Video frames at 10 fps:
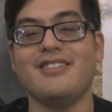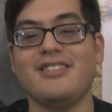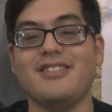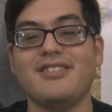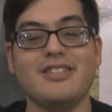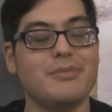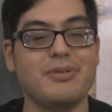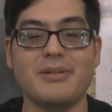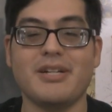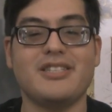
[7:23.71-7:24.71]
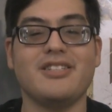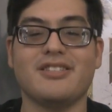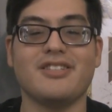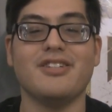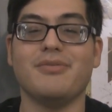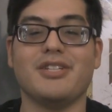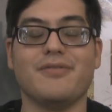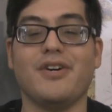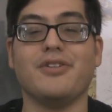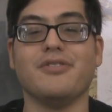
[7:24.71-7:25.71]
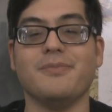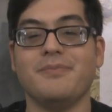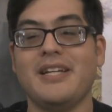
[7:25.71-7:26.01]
you're pretty much just good with your phone.